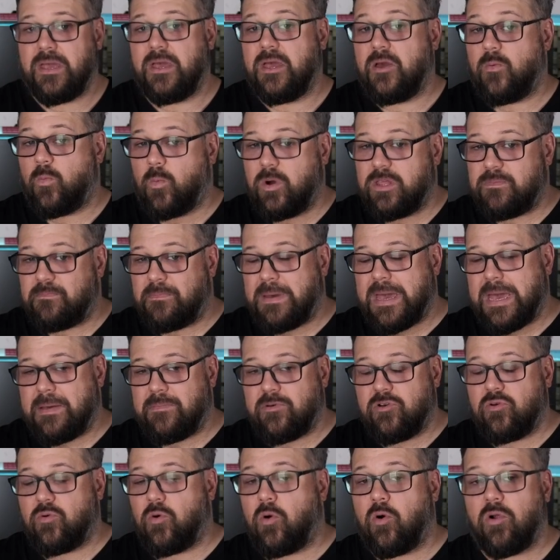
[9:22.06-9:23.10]
With
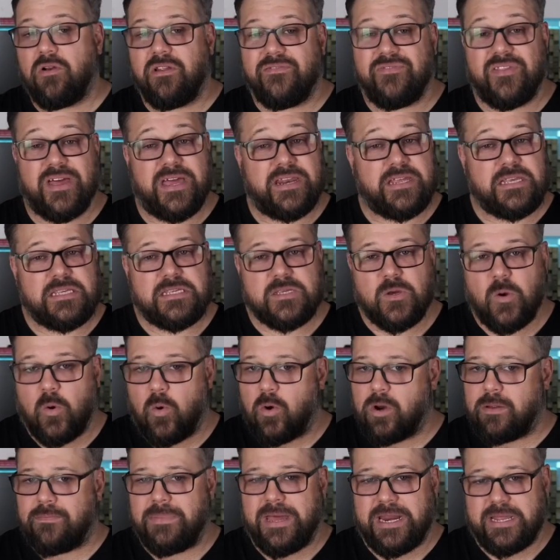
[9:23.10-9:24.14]
Bambu, all of that is
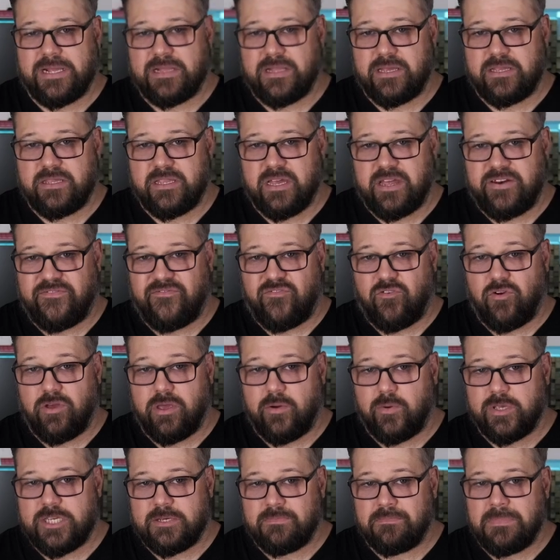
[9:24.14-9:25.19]
automatically done for you,
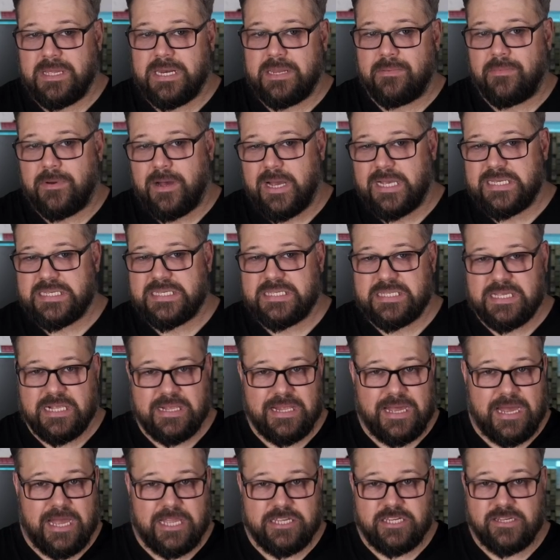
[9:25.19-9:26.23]
which minimizes the
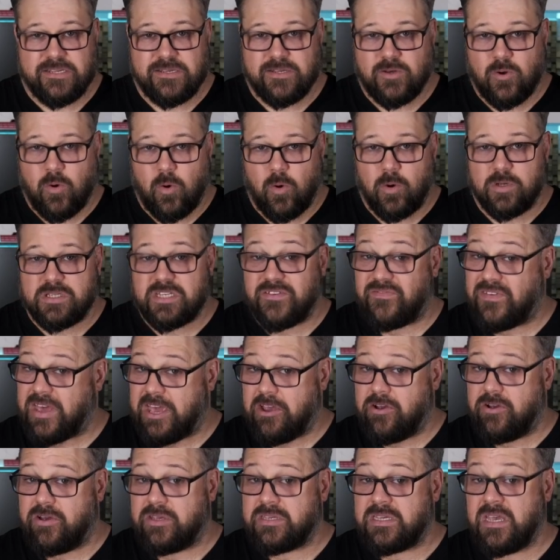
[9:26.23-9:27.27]
largest cause of
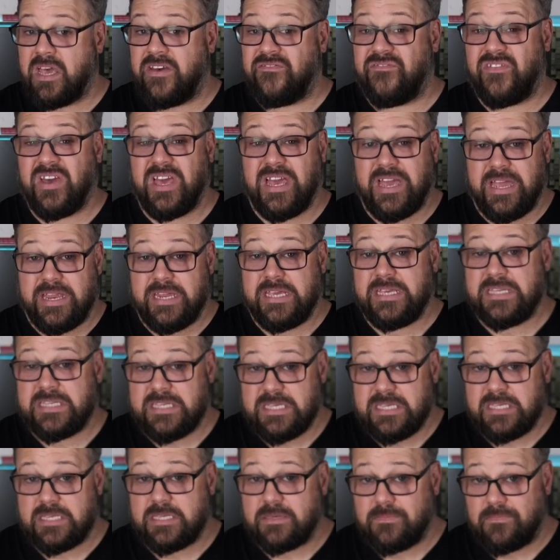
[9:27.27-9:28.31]
errors for any
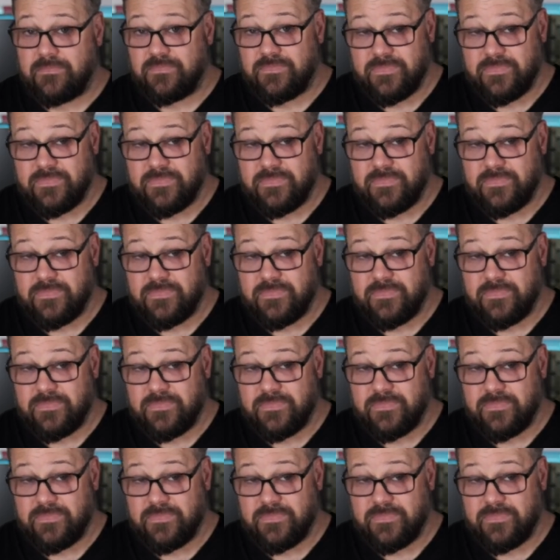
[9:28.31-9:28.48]
system.